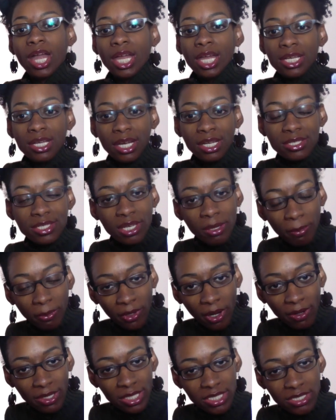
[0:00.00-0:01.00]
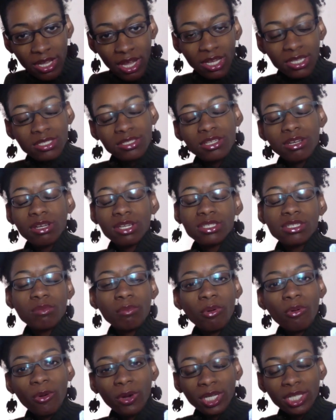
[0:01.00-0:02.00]
A temporary standstill. It's
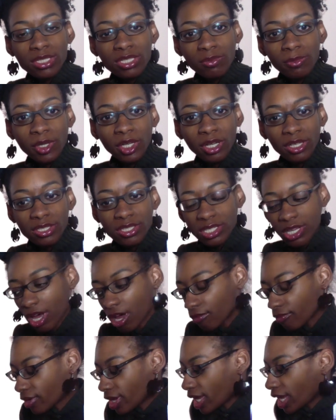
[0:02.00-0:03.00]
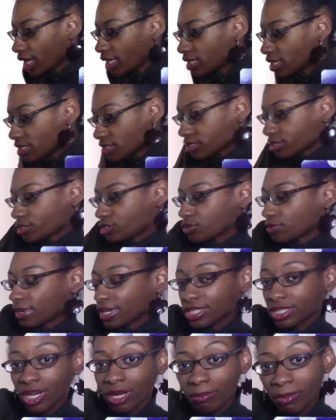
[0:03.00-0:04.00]
important to be yourself. In this
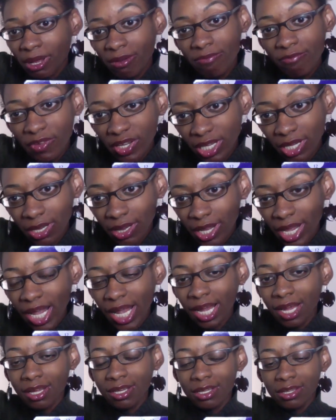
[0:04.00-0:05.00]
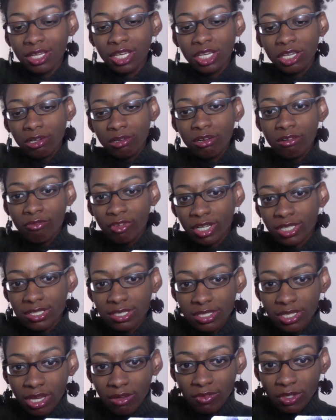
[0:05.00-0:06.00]
situation, I'm not feeling like the universe is
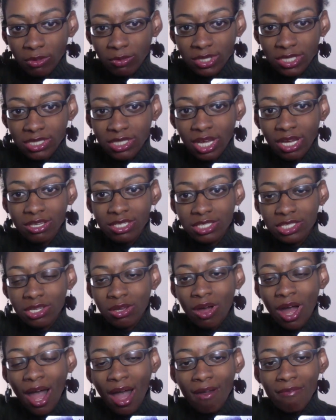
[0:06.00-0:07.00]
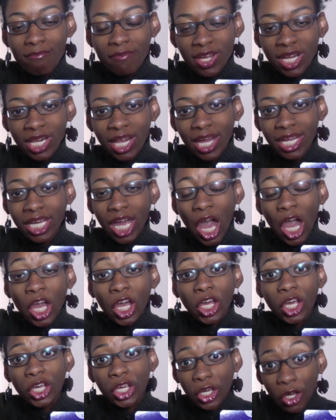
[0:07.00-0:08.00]
giving you a standstill. I feel like
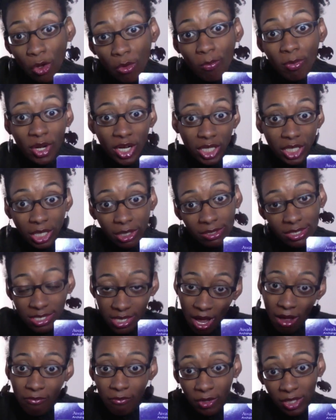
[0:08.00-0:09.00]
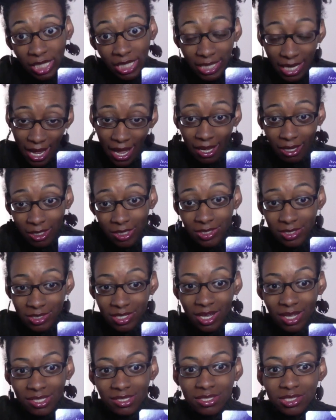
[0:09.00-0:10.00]
you putting yourself on a daggone
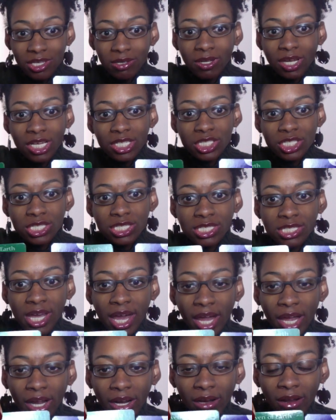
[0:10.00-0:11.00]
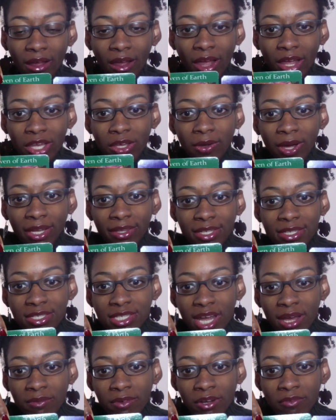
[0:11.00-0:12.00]
standstill because you're scared. You got the
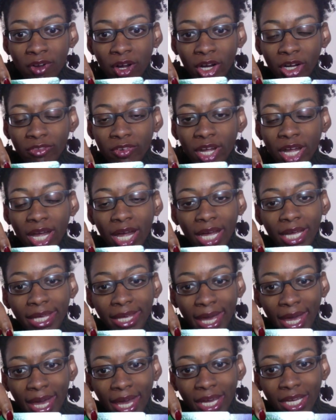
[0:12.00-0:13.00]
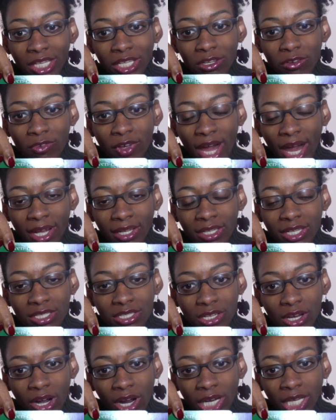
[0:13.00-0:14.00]
Seven of Earth. Again, you've gotten this
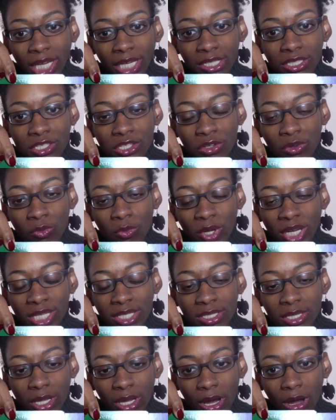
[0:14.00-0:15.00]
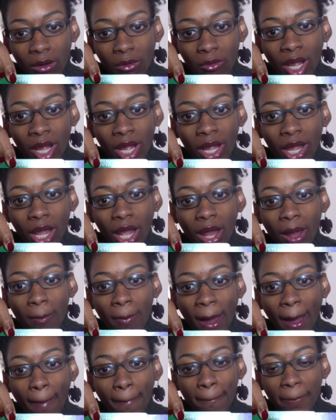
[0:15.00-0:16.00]
card like 2 weeks ago
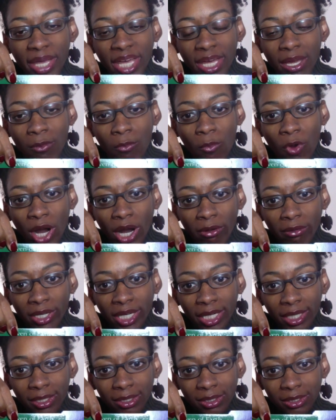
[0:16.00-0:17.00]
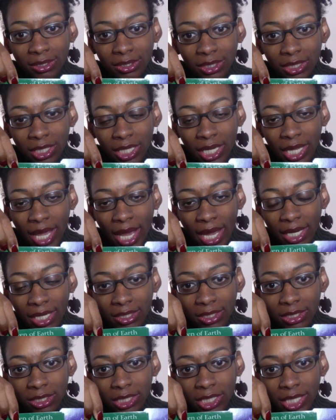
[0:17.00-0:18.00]
about being worried. Look at it.
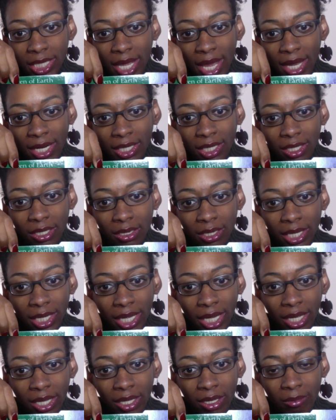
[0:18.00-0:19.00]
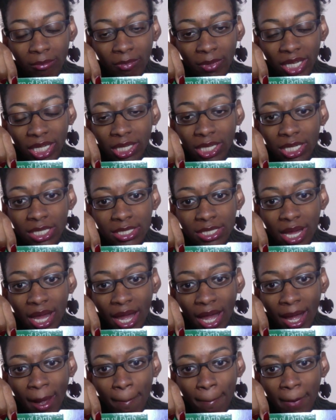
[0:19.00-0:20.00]
Look at it. Look at him. He looks a
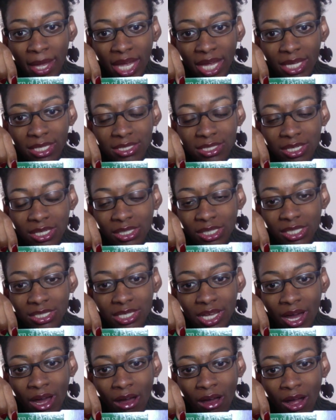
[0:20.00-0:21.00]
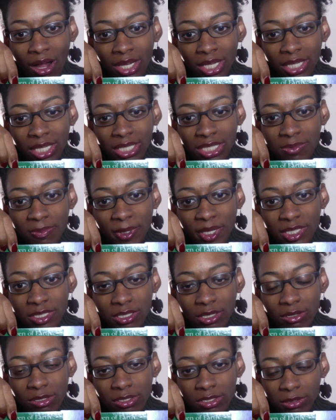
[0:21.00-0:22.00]
hot mess. And he's got all of these
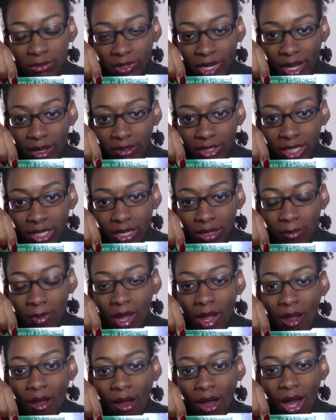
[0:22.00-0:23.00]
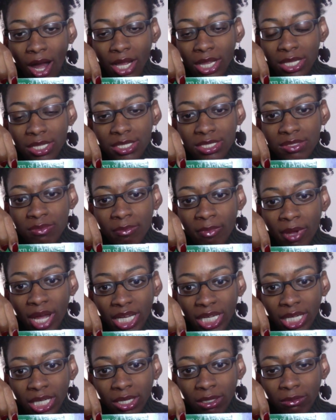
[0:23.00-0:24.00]
pentacles around him. All of this
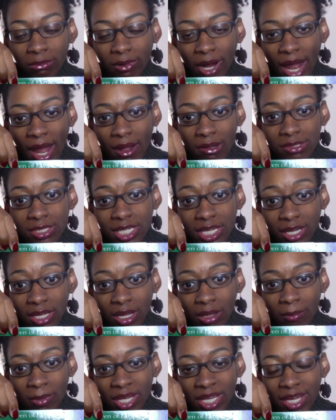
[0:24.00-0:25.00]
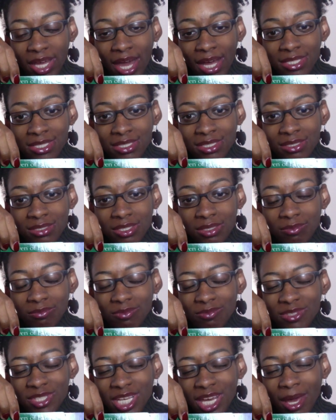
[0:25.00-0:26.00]
money around him. He hasn't
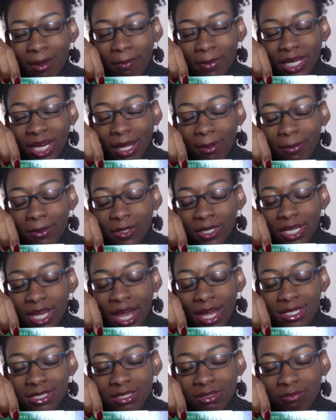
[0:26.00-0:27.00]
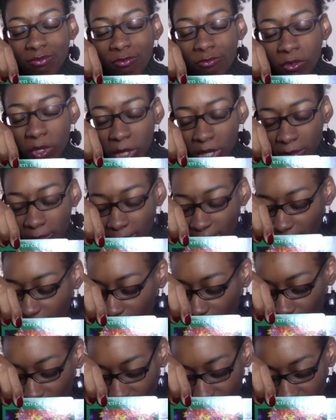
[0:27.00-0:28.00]
yet been able, it hasn't fully
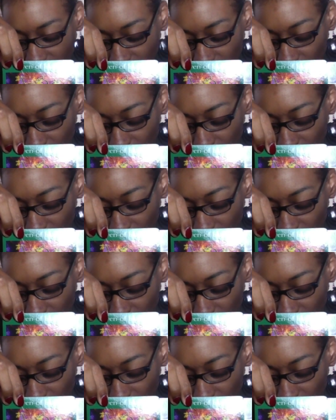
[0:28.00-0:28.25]
manifested.